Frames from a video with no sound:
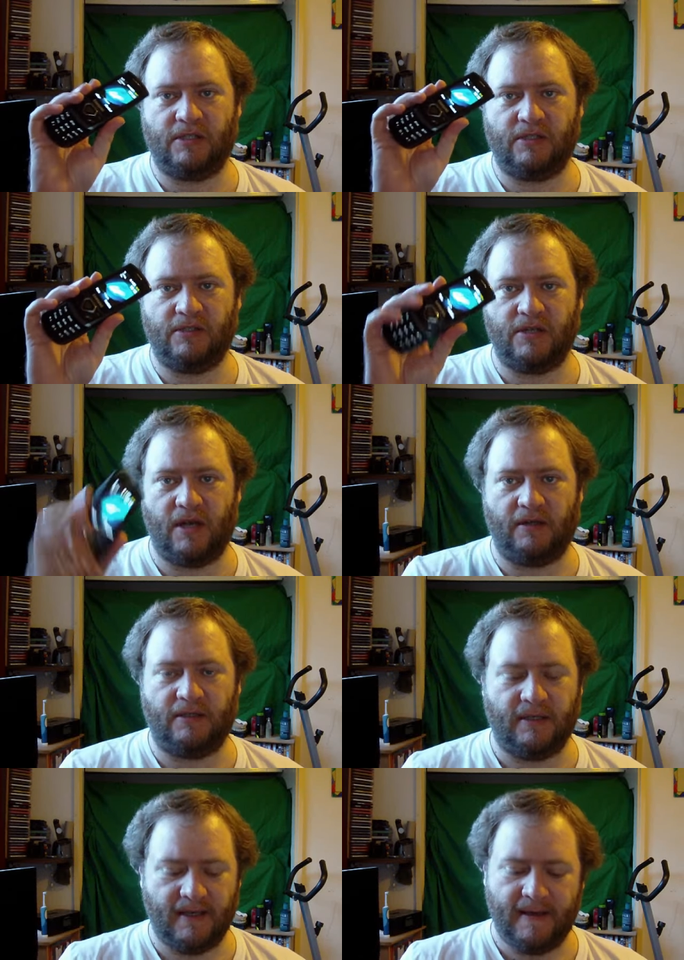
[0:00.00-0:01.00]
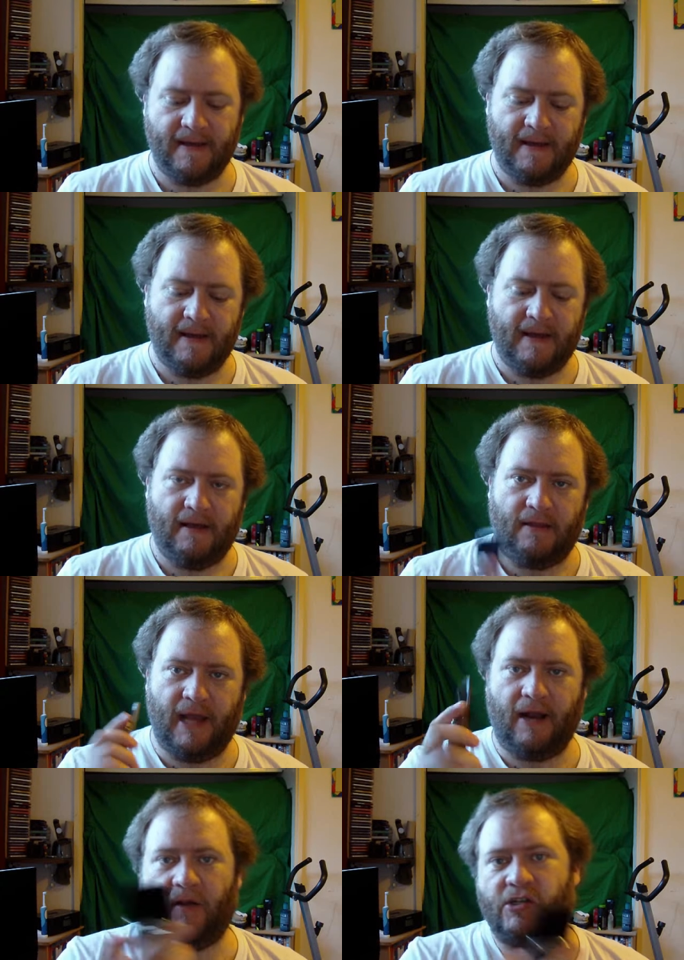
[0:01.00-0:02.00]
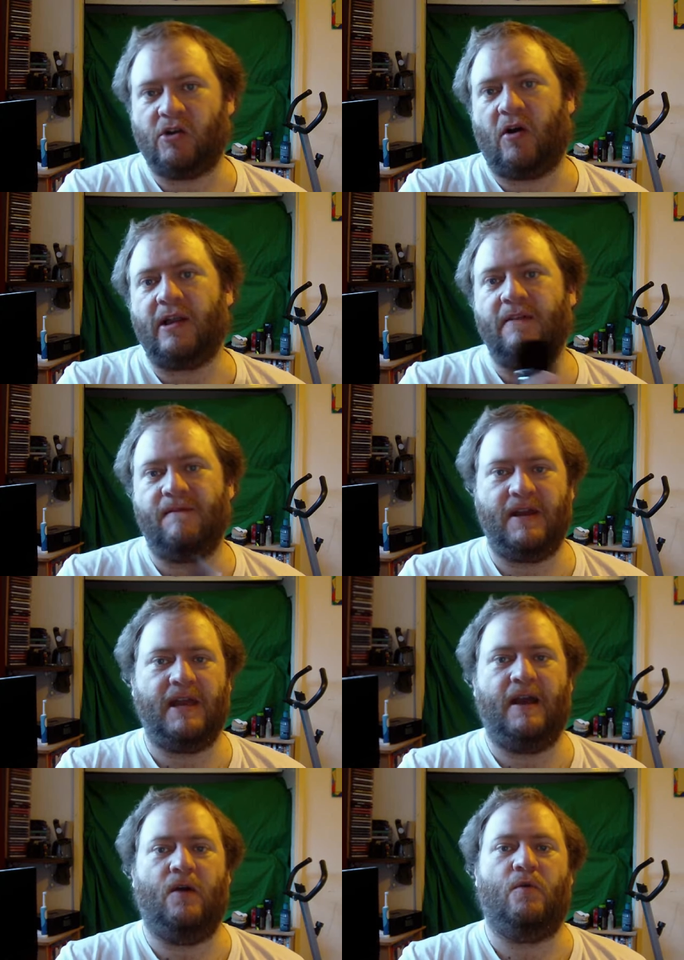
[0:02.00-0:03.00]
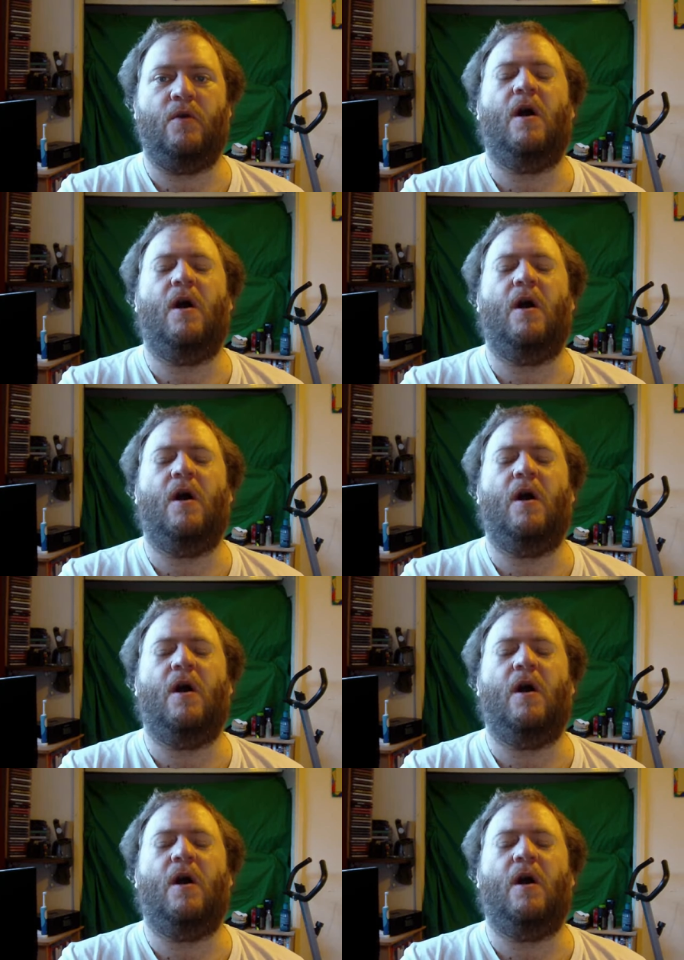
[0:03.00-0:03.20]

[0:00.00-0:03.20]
is concerned. Then I tried the video.